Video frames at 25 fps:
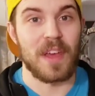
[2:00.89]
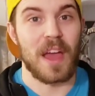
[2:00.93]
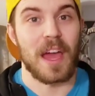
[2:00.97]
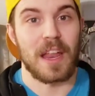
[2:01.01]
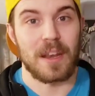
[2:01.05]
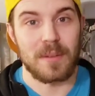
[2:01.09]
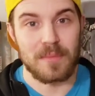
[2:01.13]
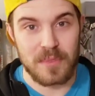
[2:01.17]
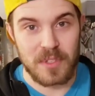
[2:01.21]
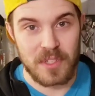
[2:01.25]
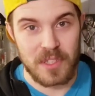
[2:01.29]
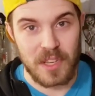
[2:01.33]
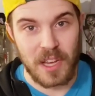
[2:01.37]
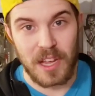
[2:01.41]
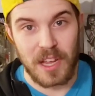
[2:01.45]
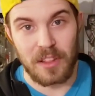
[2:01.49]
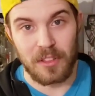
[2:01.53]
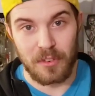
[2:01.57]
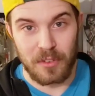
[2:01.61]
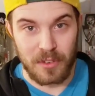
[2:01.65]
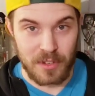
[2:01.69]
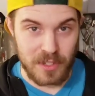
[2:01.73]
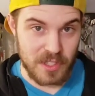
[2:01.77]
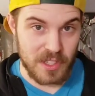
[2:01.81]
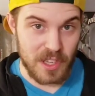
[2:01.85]
Adam
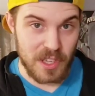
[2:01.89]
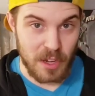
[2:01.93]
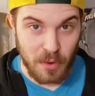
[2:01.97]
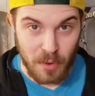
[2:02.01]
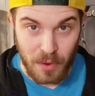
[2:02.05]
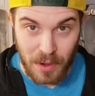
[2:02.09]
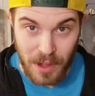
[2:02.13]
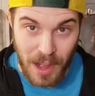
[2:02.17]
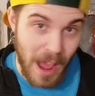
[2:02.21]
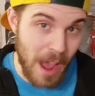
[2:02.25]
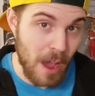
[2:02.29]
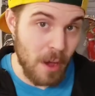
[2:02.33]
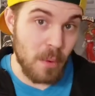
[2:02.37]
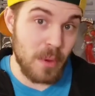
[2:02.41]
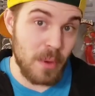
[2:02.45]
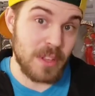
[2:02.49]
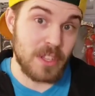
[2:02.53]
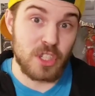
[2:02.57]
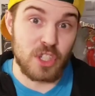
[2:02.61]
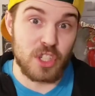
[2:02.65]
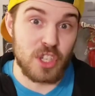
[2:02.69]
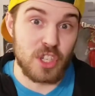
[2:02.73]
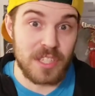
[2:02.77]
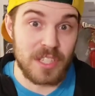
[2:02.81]
Sandler, etc. Now it's